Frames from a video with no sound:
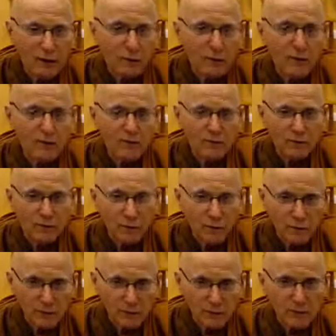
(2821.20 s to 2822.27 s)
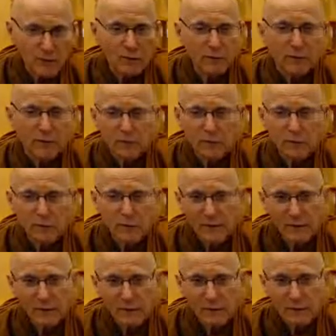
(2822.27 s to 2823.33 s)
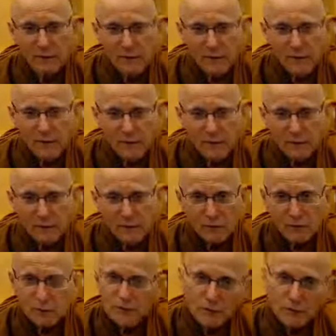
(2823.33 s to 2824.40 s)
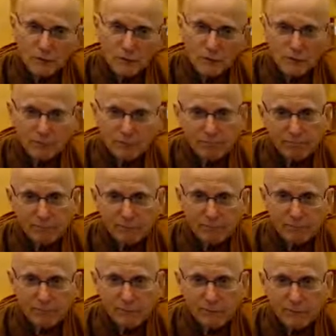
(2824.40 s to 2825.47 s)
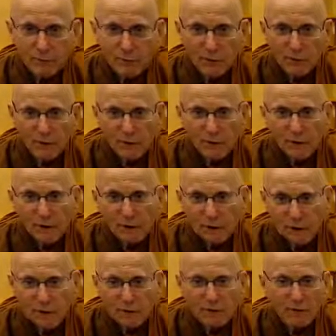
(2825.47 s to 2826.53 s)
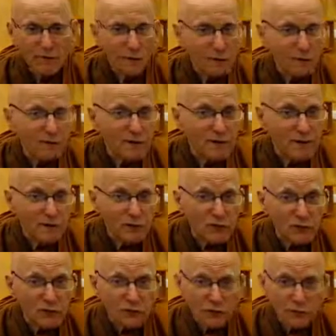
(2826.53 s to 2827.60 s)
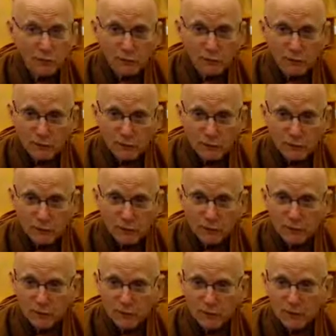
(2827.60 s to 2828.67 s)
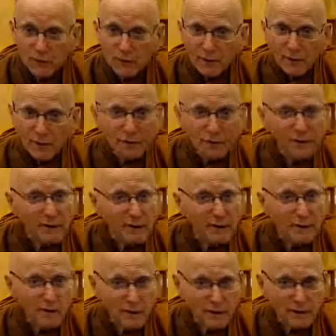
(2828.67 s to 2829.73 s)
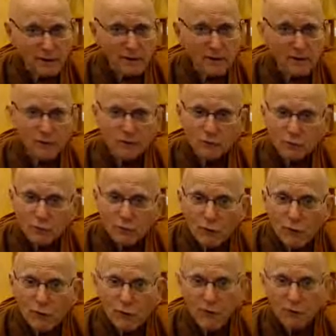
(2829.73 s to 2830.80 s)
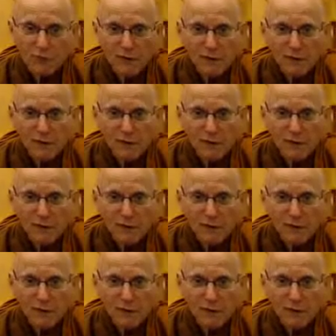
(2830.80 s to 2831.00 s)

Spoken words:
own this body, we own this breath. We don't. So this is a good teaching for you, but please do not